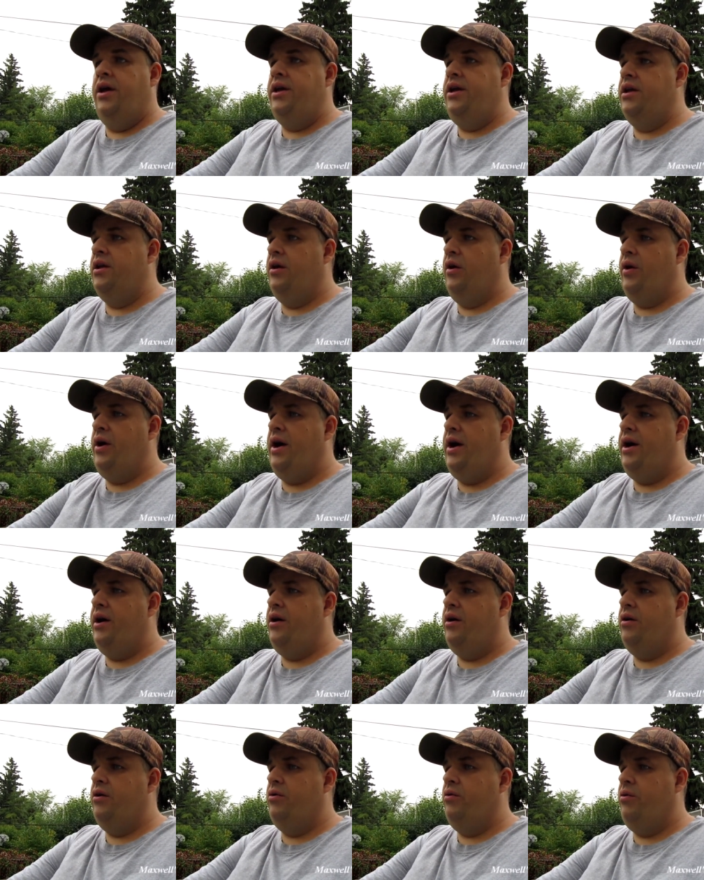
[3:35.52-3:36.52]
you know
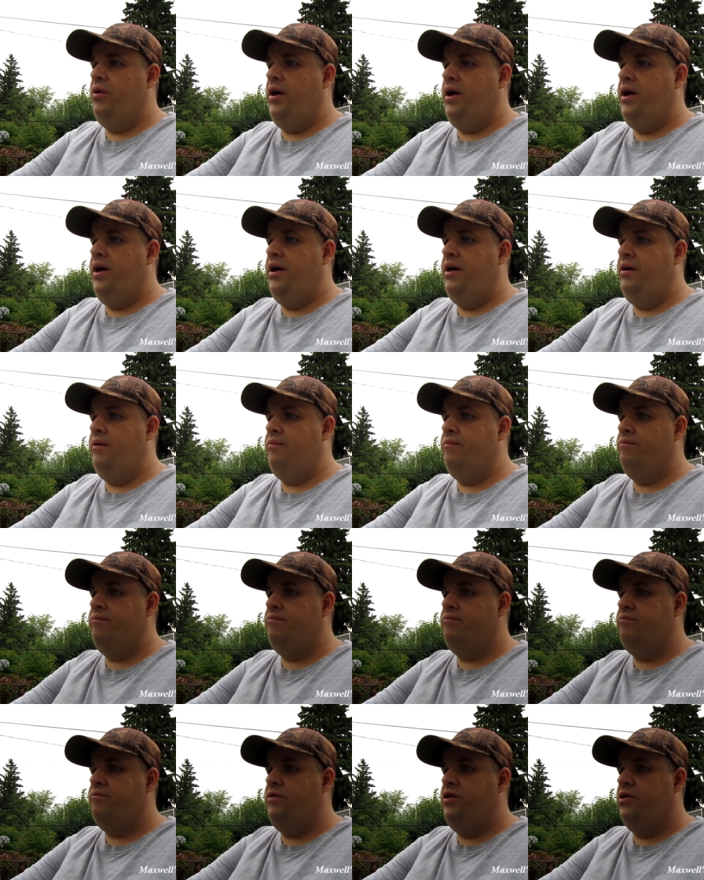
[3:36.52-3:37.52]
how
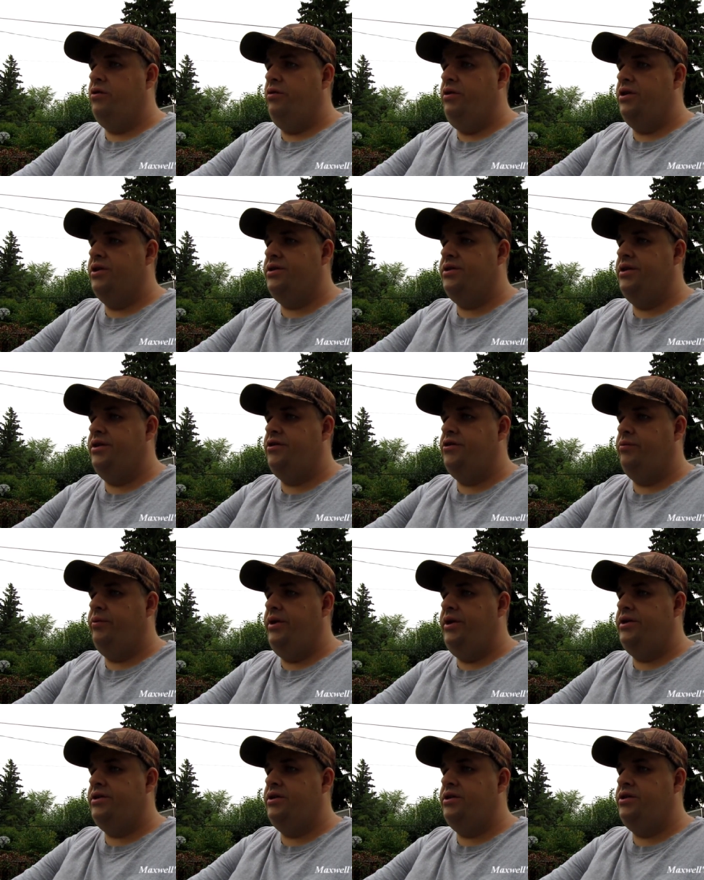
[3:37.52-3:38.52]
um, you know your
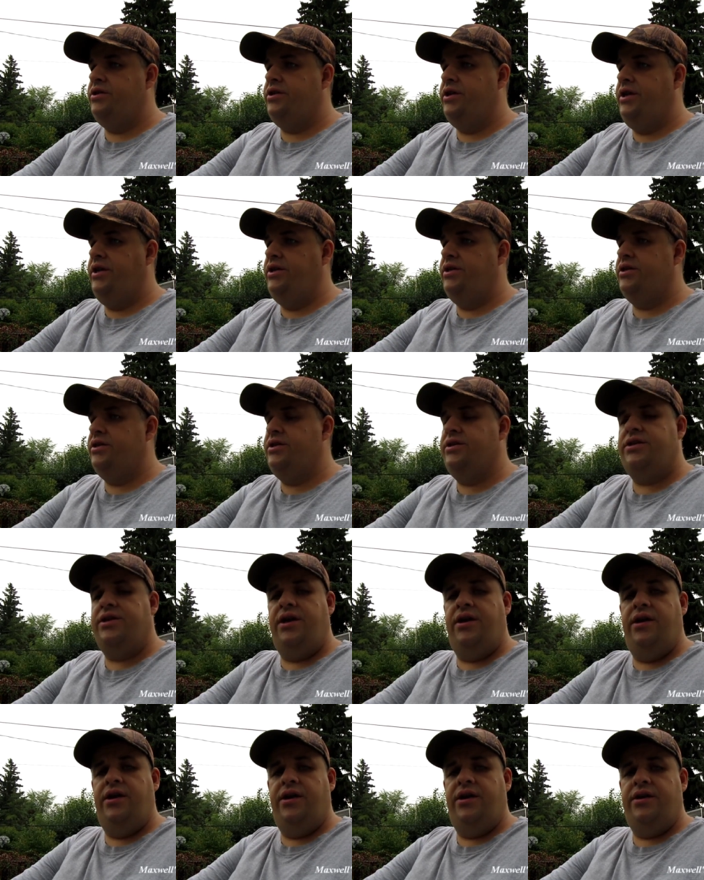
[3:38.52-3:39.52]
situation changes
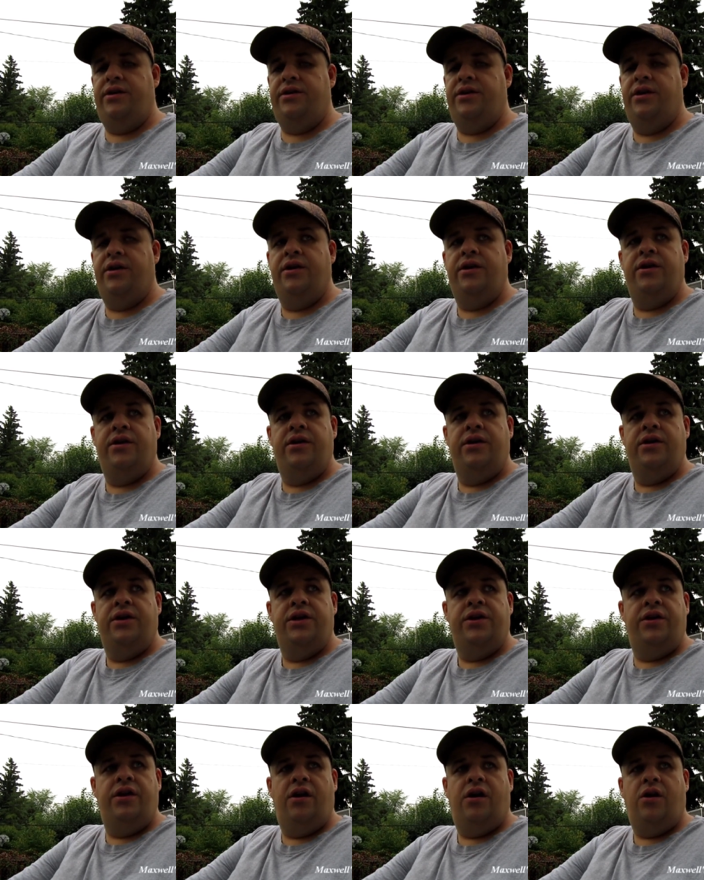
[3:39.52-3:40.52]
and
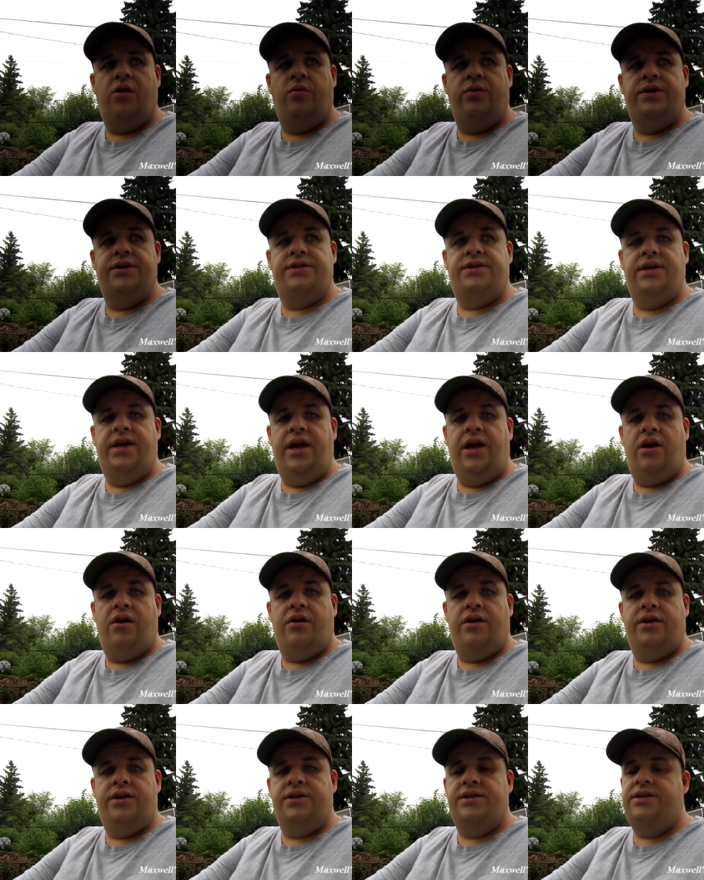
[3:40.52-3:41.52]
they always say
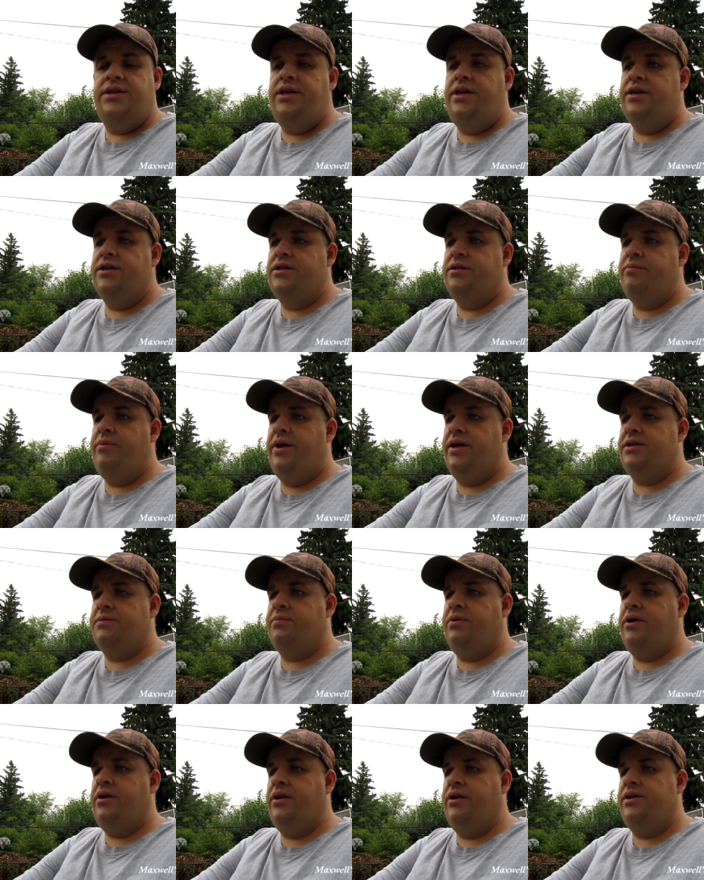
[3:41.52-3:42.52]
honesty is the best
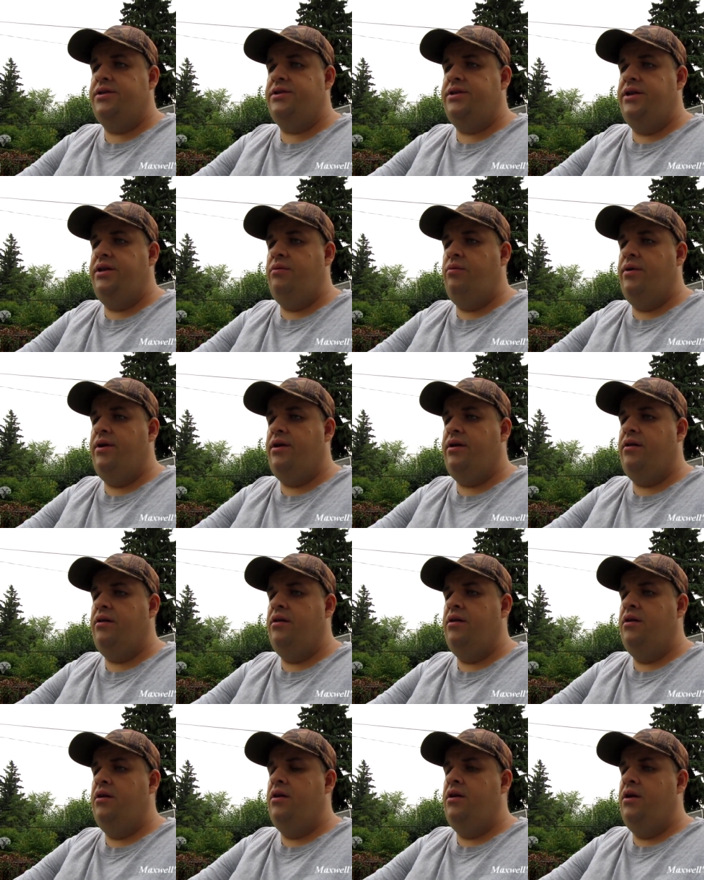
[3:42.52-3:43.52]
policy well
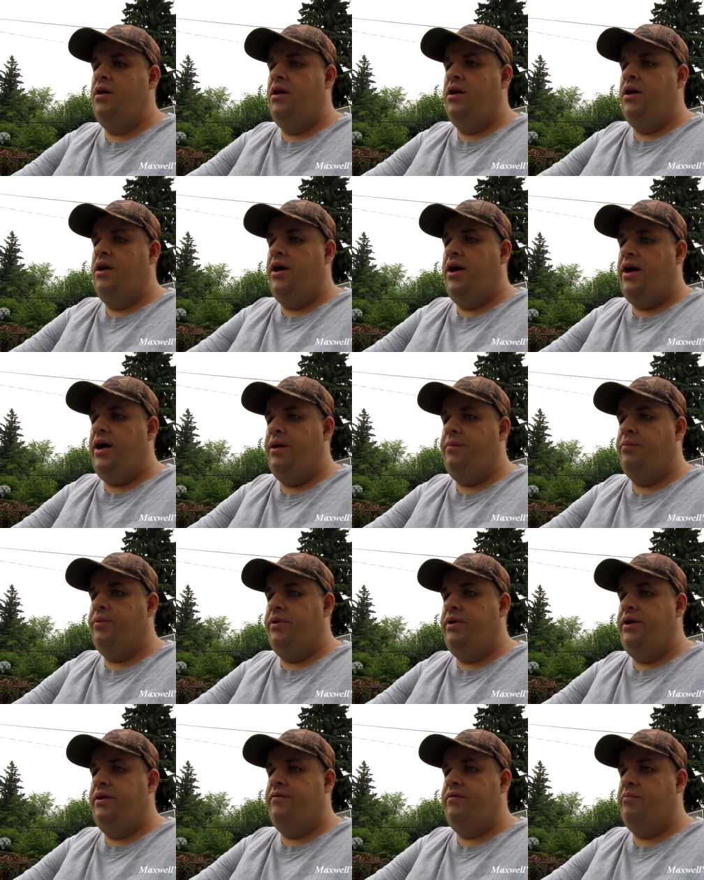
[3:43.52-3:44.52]
I
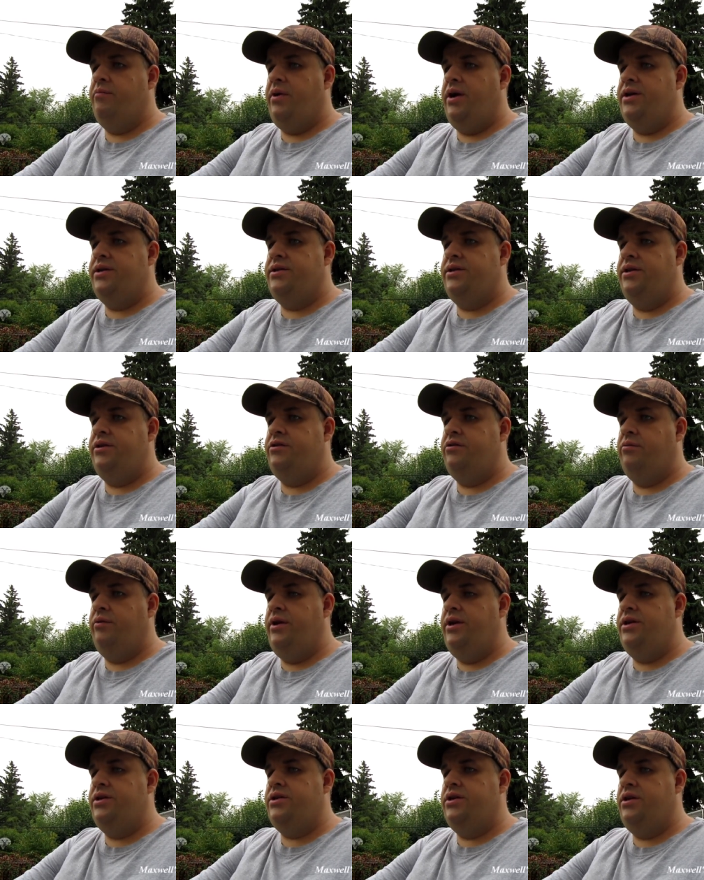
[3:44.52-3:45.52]
believe in my
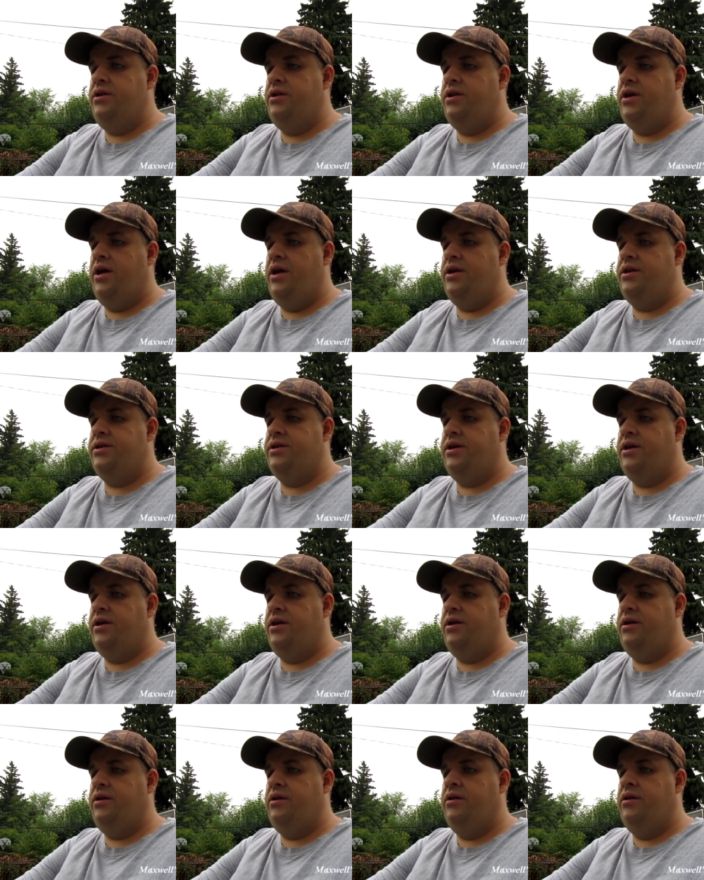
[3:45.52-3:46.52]
situation that
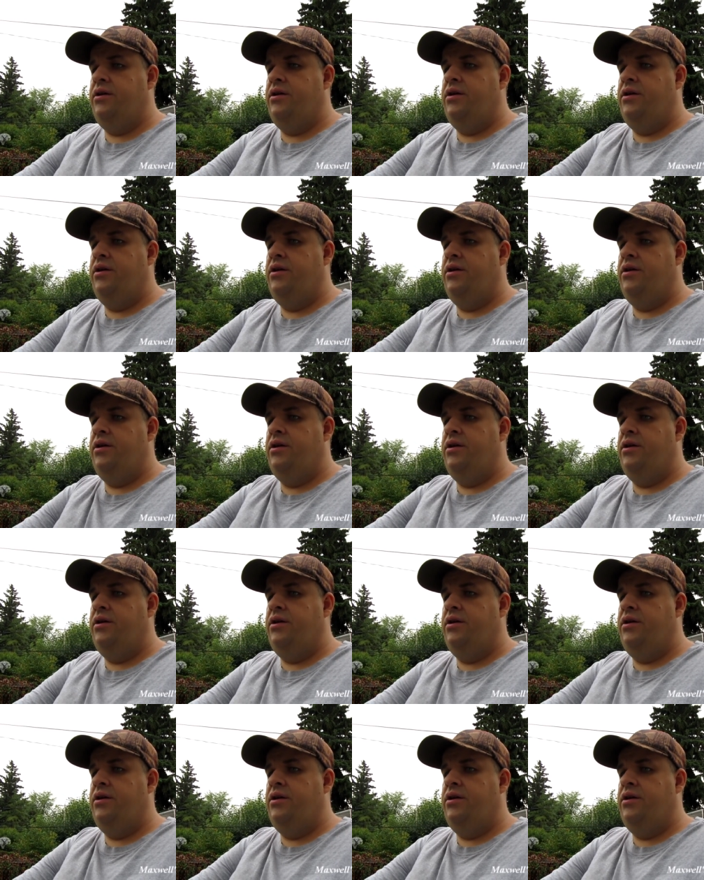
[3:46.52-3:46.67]
uh,